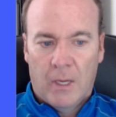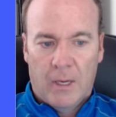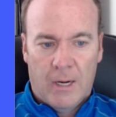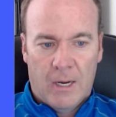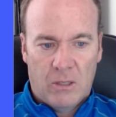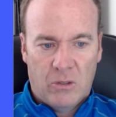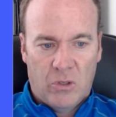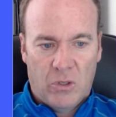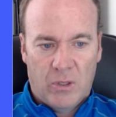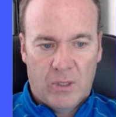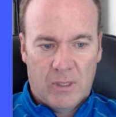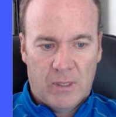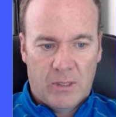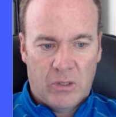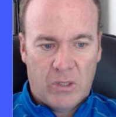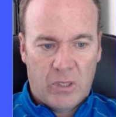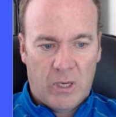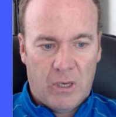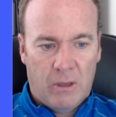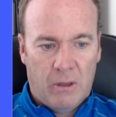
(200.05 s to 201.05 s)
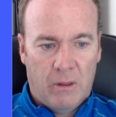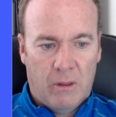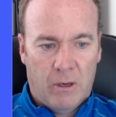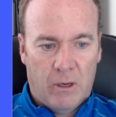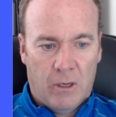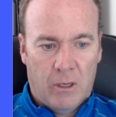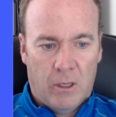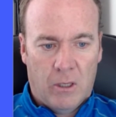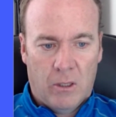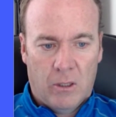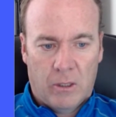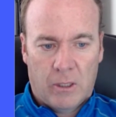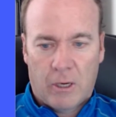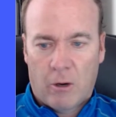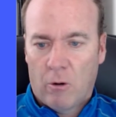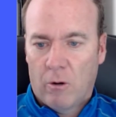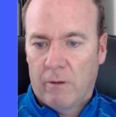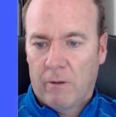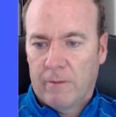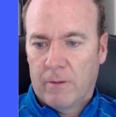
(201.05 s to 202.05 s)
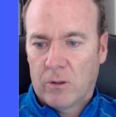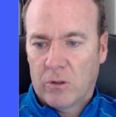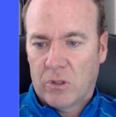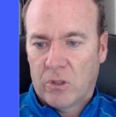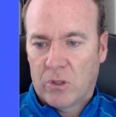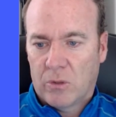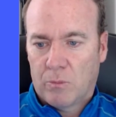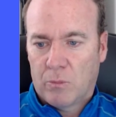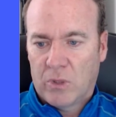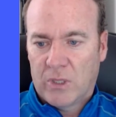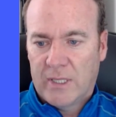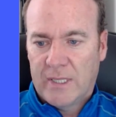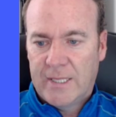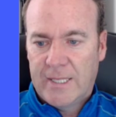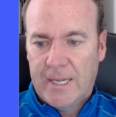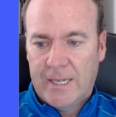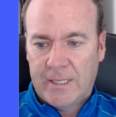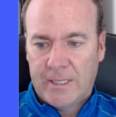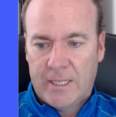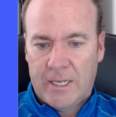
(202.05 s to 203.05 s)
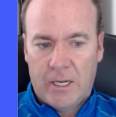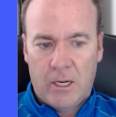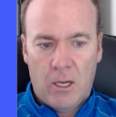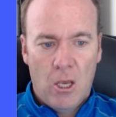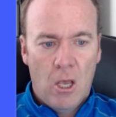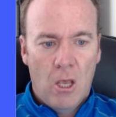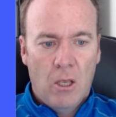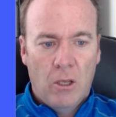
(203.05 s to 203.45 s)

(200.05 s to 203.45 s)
And as you can see, the current versus predicted,